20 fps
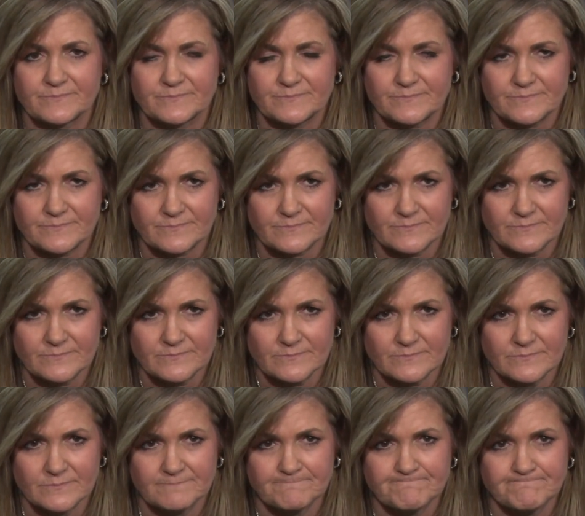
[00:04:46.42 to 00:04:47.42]
Coach, what
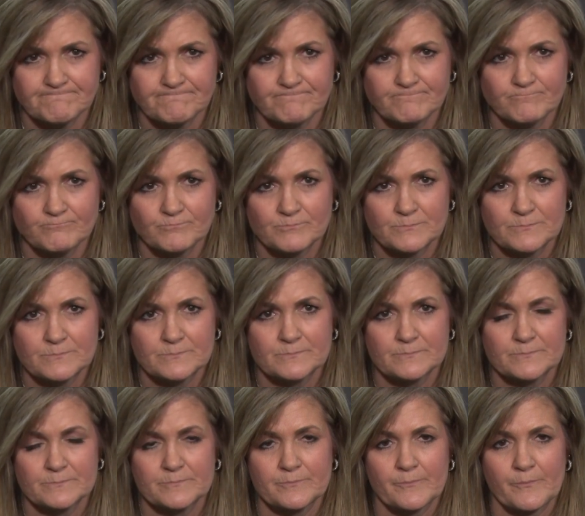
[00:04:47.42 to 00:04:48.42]
challenges come
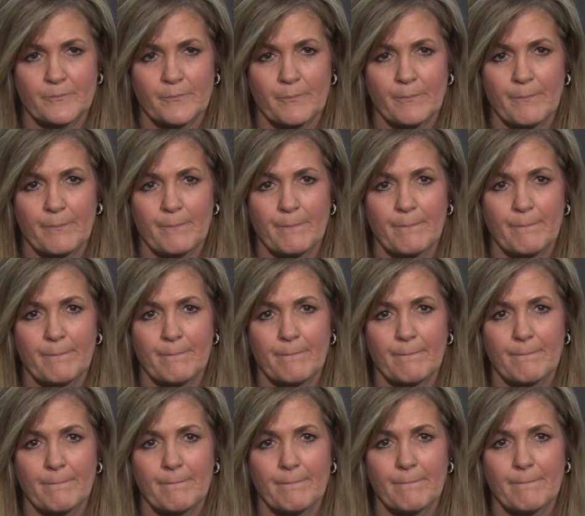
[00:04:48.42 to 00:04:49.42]
with trying to beat a
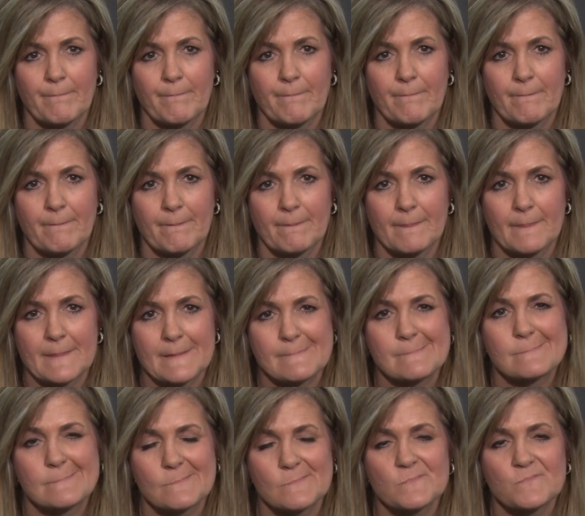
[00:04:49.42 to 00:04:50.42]
team uh, three
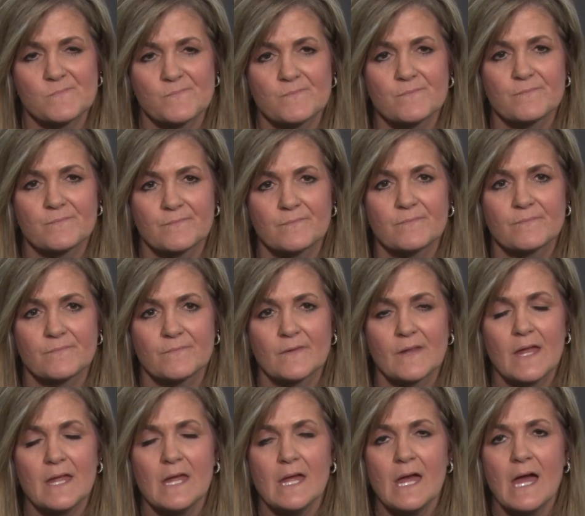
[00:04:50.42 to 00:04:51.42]
times in one season?
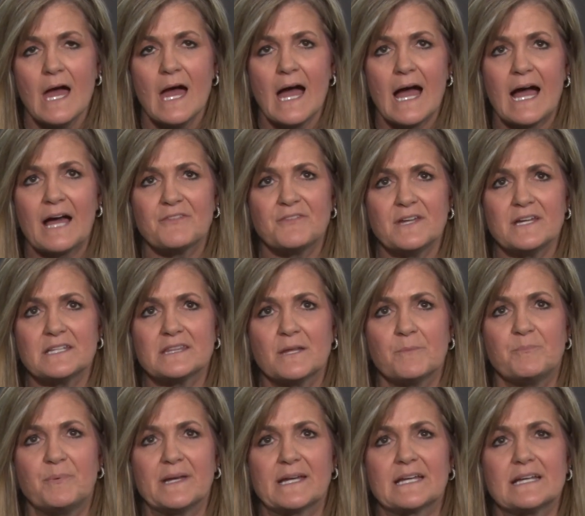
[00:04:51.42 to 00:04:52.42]
I think the
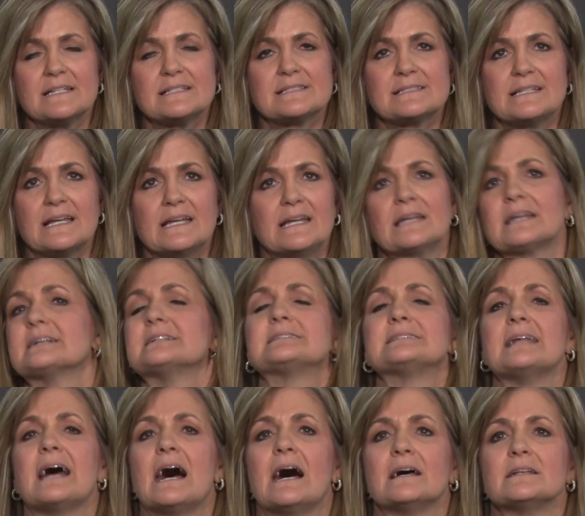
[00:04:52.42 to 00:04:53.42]
biggest thing is
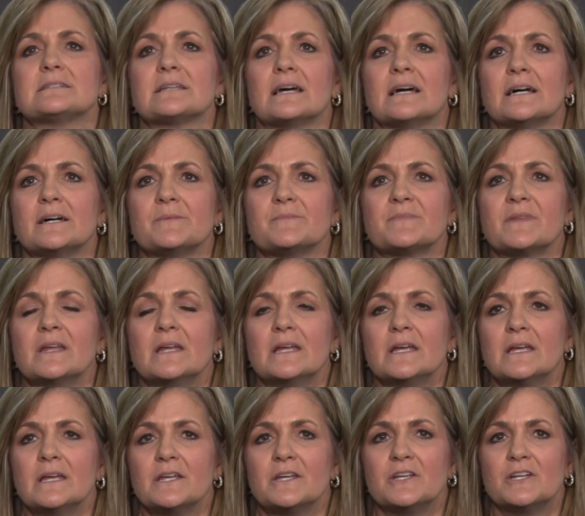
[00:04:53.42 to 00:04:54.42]
that, um,
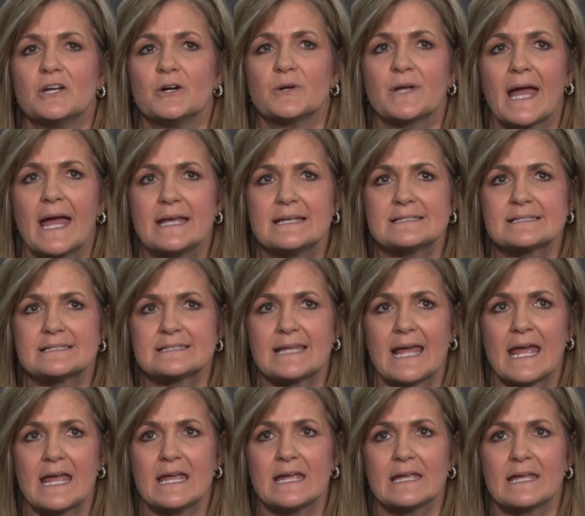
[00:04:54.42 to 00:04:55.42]
you know, K
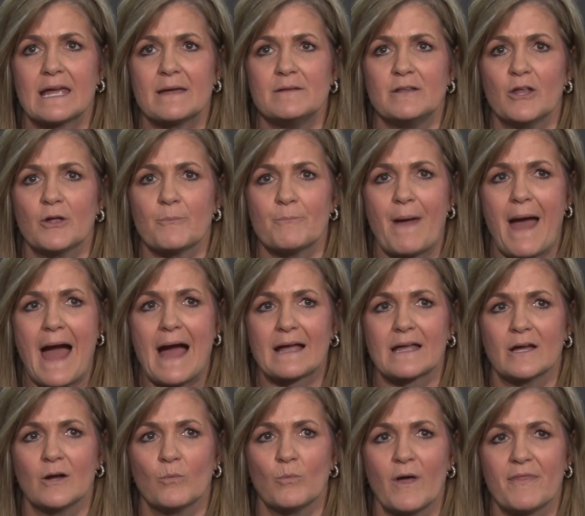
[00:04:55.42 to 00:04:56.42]
State can look
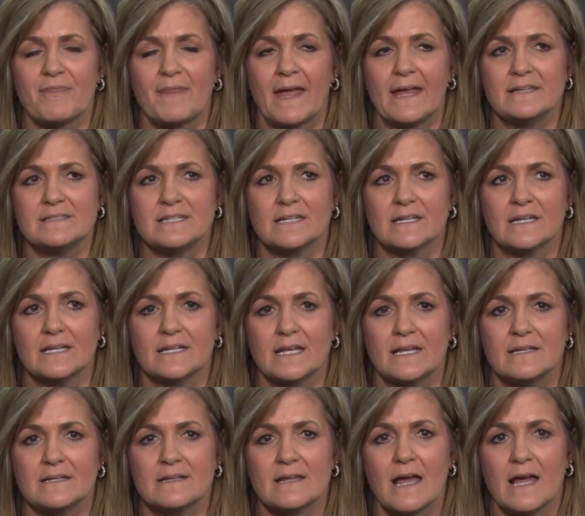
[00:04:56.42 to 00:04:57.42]
back at what they did
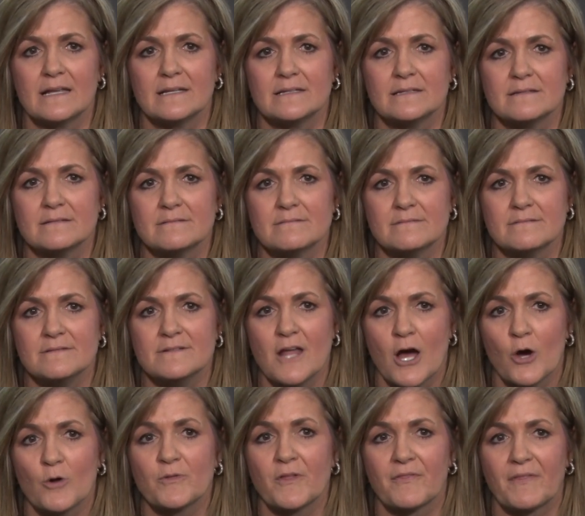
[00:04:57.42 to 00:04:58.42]
and, and
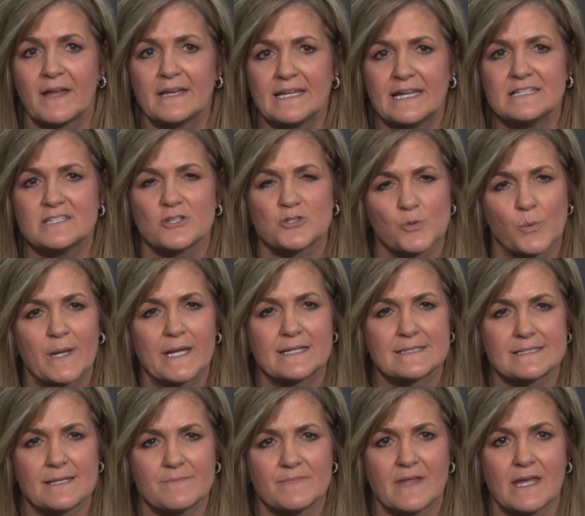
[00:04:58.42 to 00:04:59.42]
know that they need to tweak
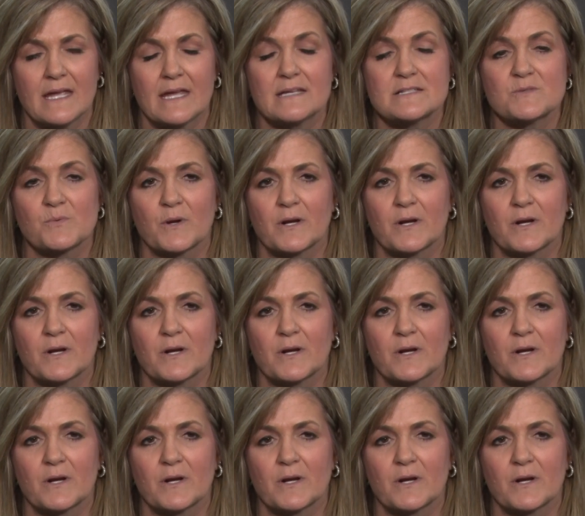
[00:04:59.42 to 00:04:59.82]
some things.